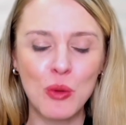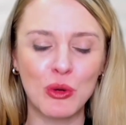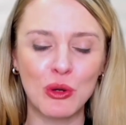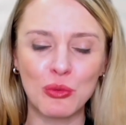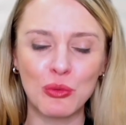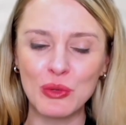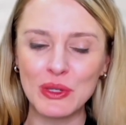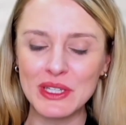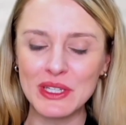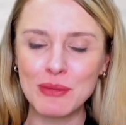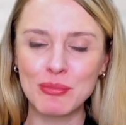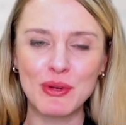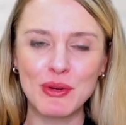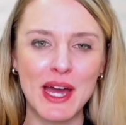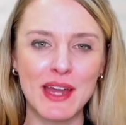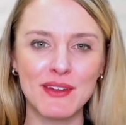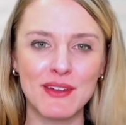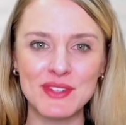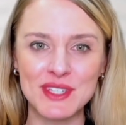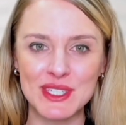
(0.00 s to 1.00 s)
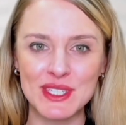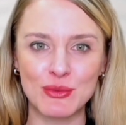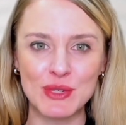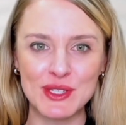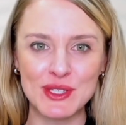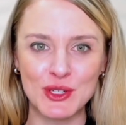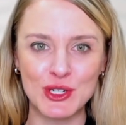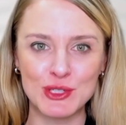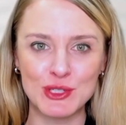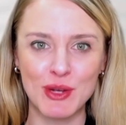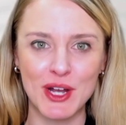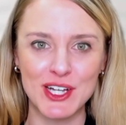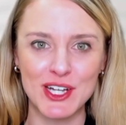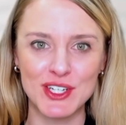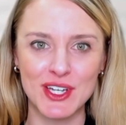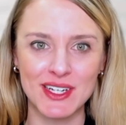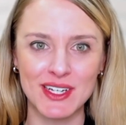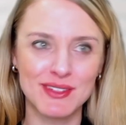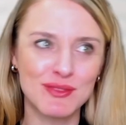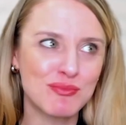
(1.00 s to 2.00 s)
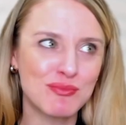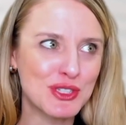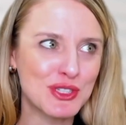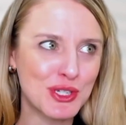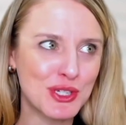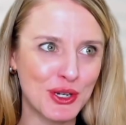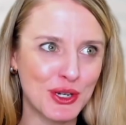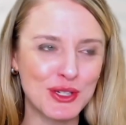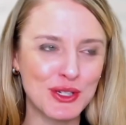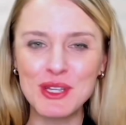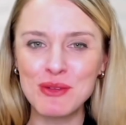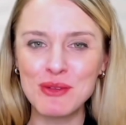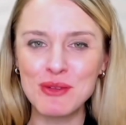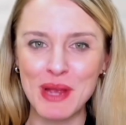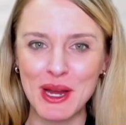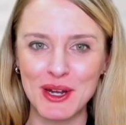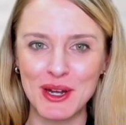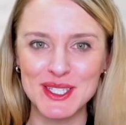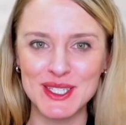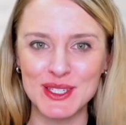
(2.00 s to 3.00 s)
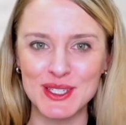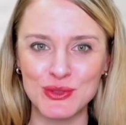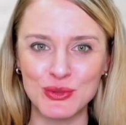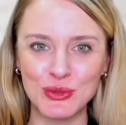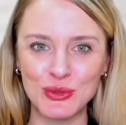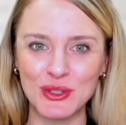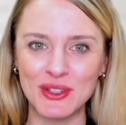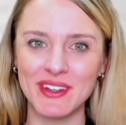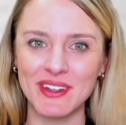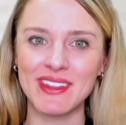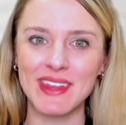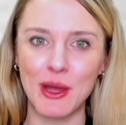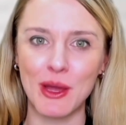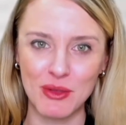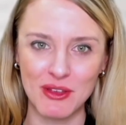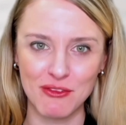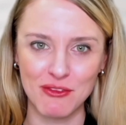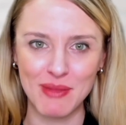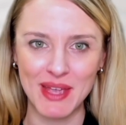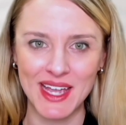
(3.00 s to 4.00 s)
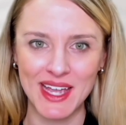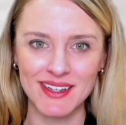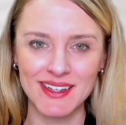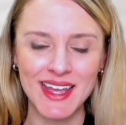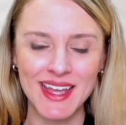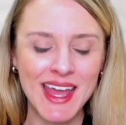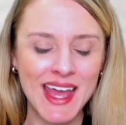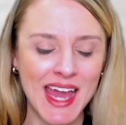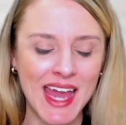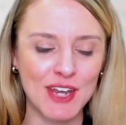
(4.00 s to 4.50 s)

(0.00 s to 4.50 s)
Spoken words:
We're really proud of this research project turned comparison tool that we've made.